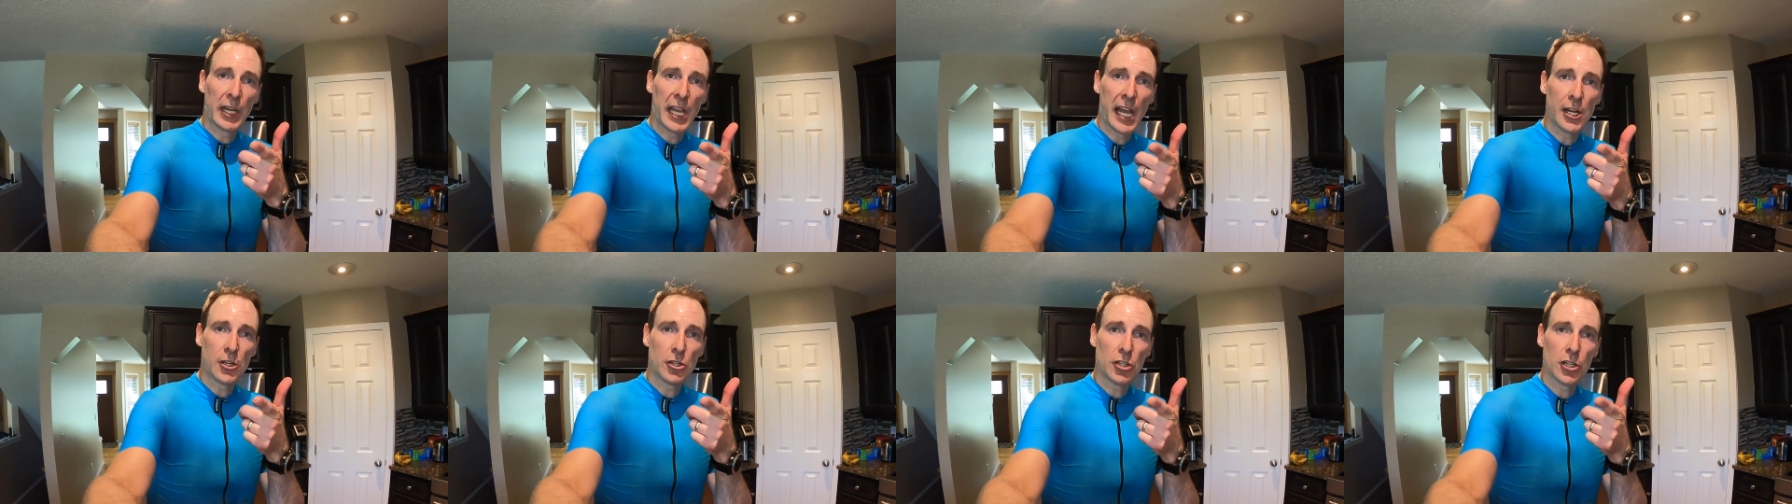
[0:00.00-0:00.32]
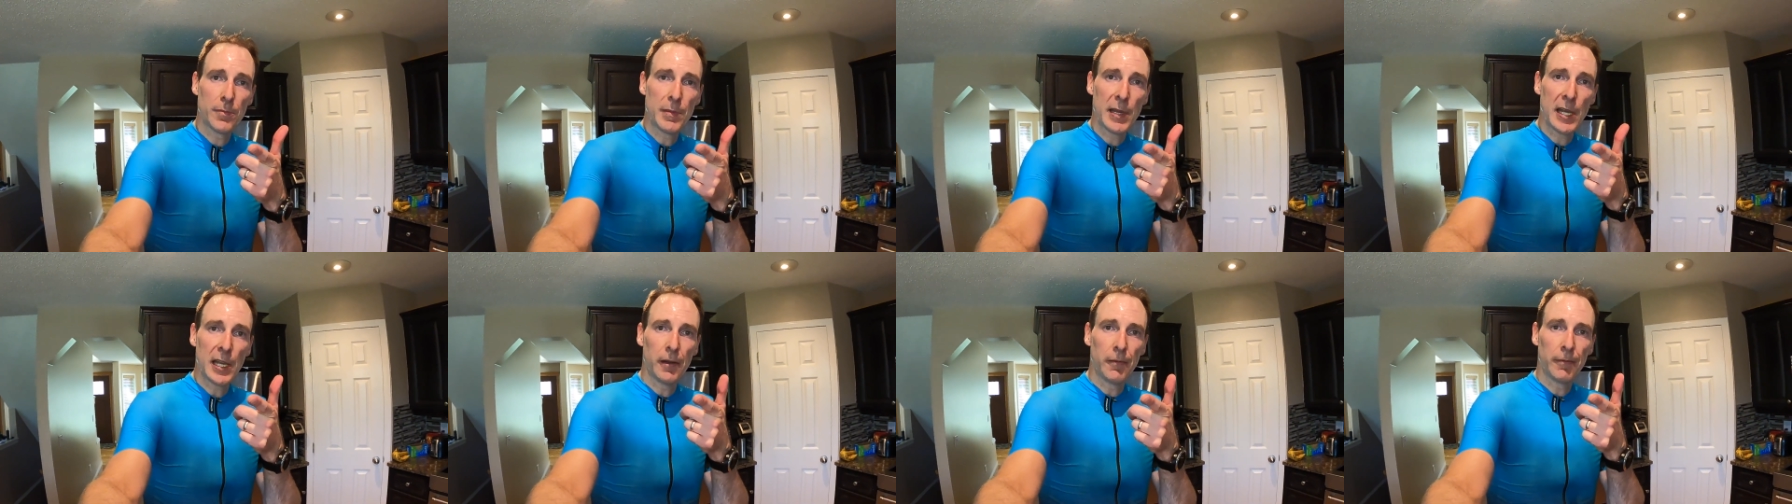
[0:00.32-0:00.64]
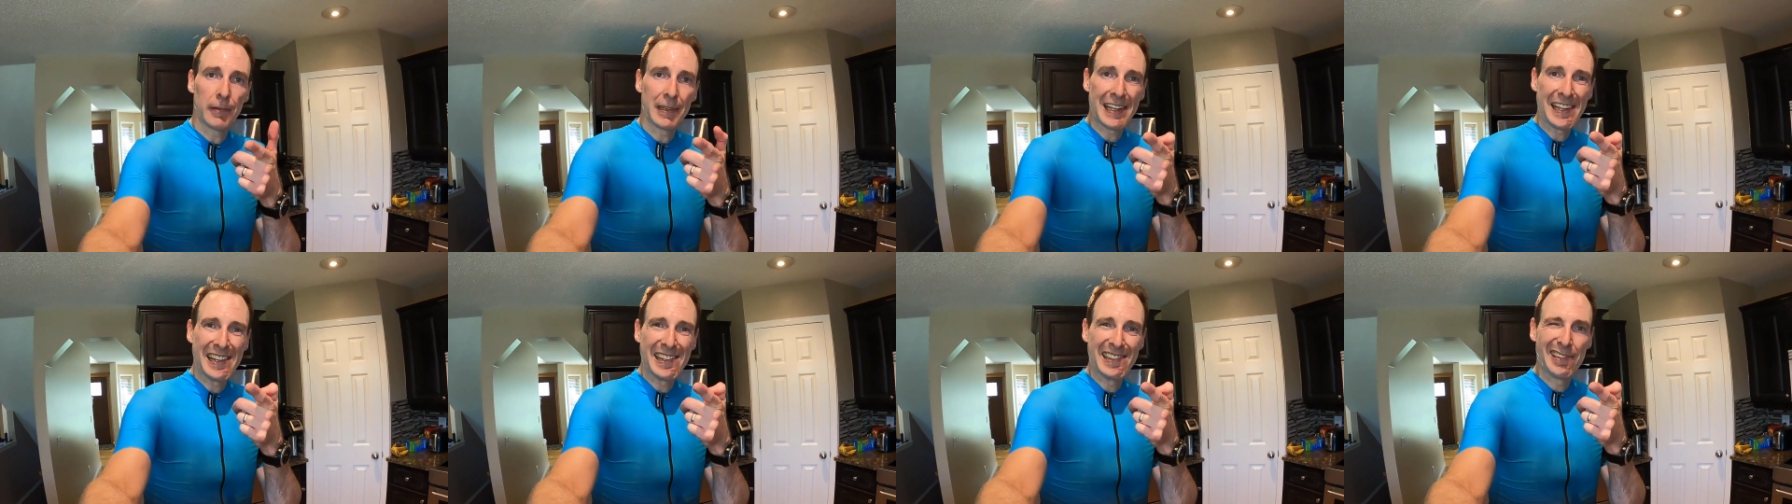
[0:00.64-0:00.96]
catch you in a
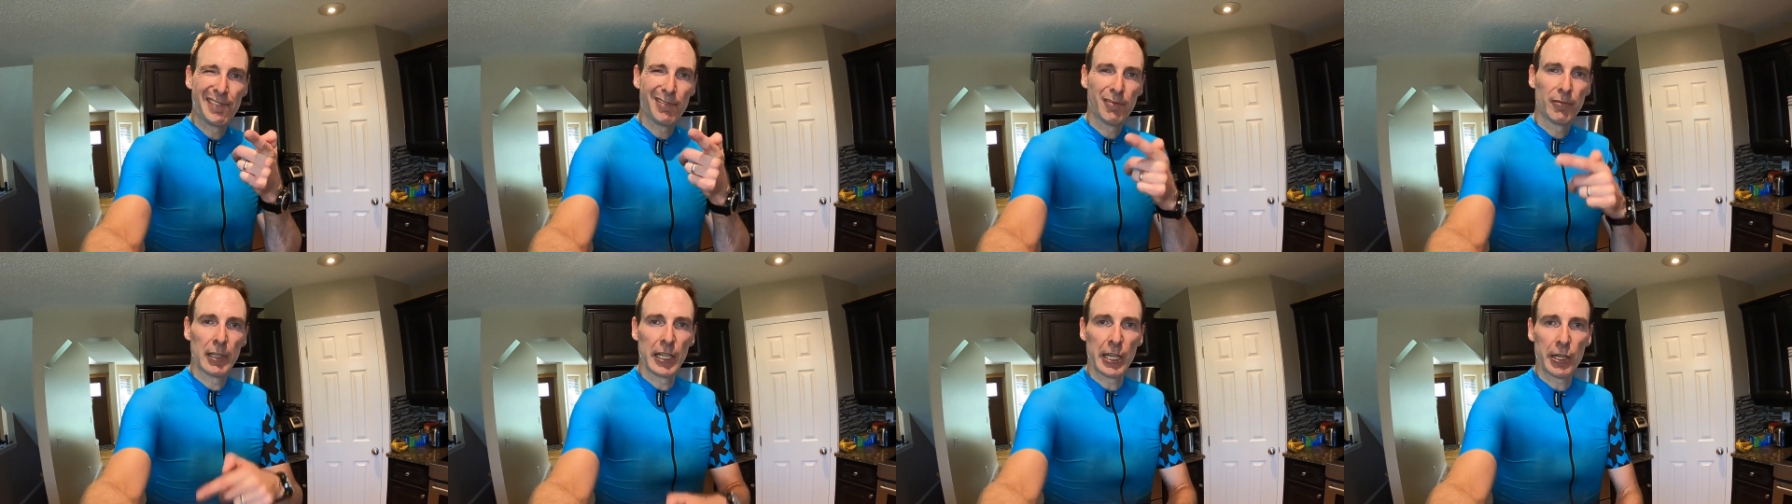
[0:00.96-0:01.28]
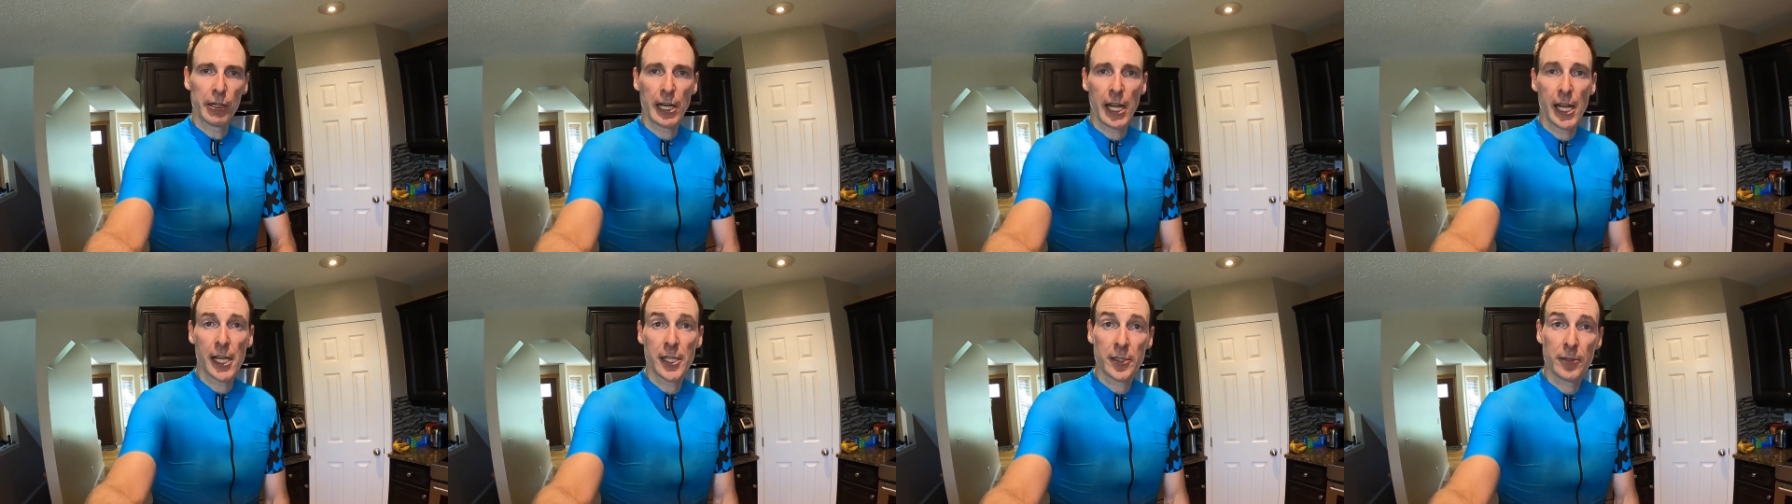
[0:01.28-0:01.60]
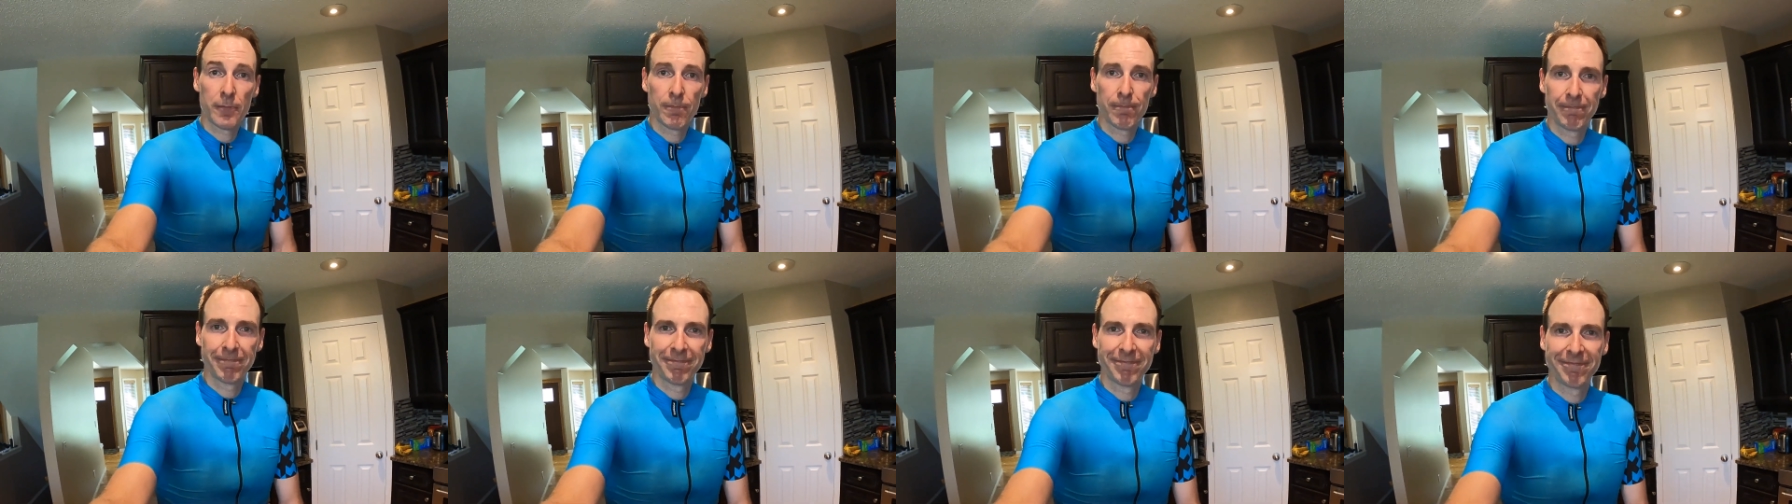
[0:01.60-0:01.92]
bit. Later,
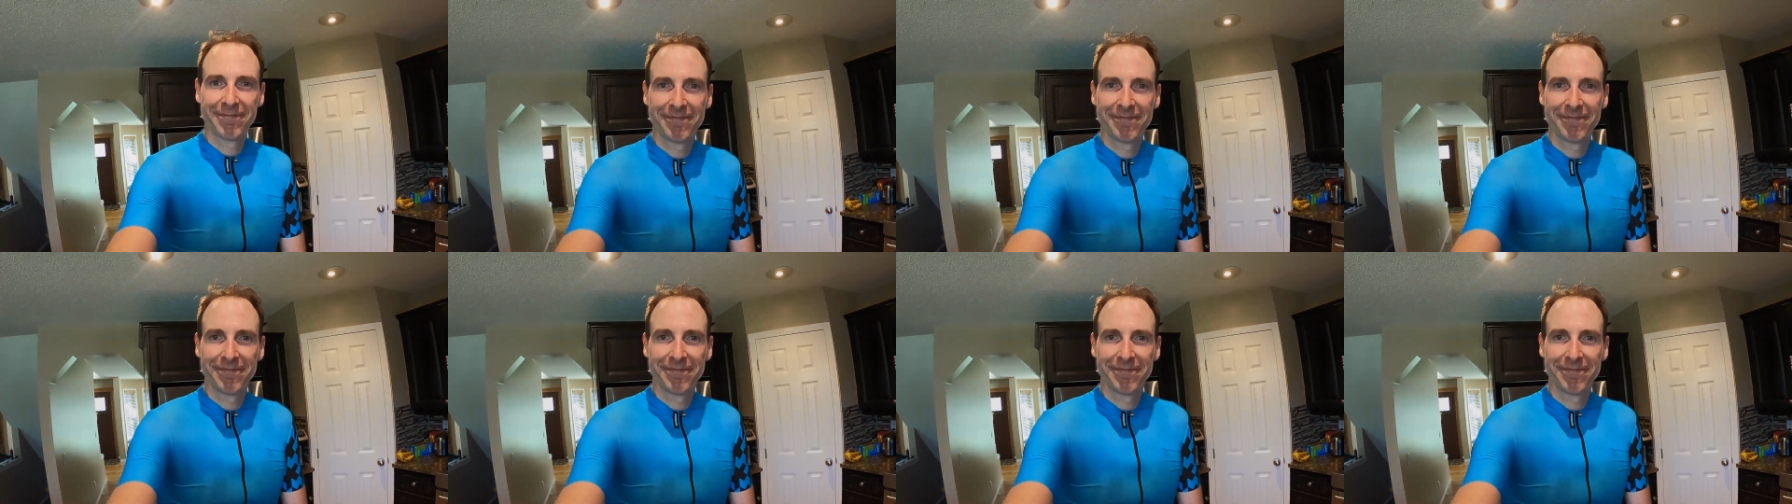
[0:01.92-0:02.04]
guys.